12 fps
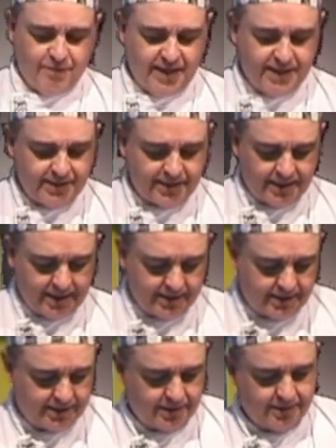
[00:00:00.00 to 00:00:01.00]

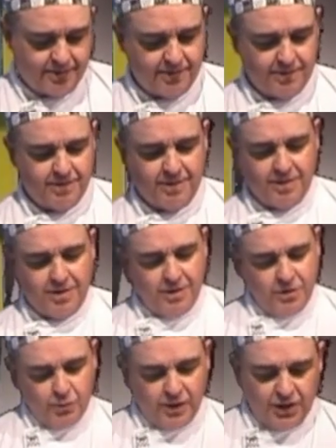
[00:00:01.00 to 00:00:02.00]
Fantastic.
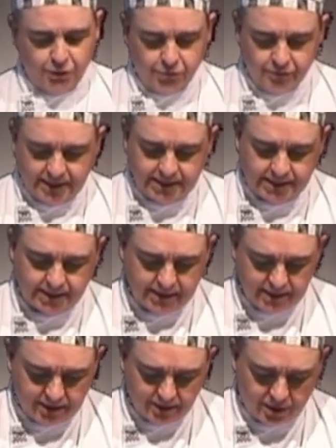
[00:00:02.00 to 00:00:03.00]
We can already
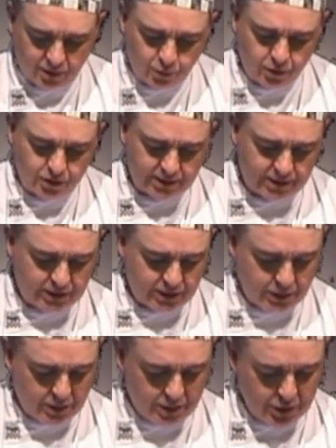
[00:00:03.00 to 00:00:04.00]
see that our work is
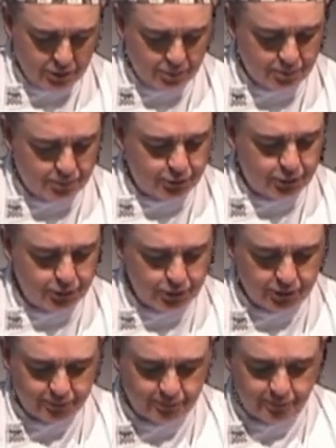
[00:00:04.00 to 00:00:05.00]

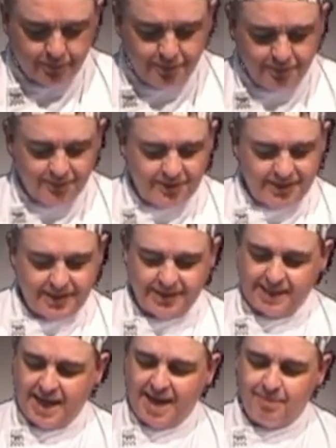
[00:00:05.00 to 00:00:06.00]
beautiful. It's
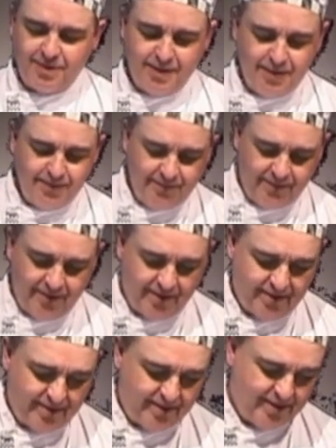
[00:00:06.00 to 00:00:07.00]
happening.
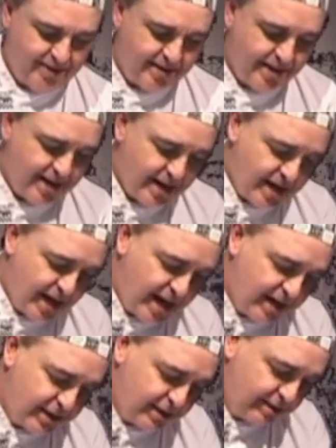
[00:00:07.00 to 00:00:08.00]

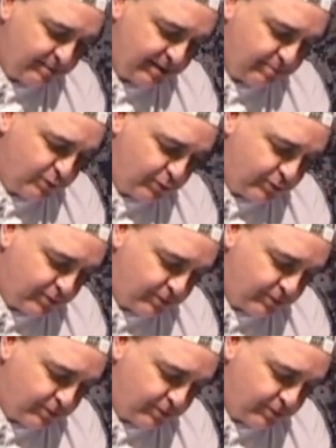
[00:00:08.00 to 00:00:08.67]
And a little bit more.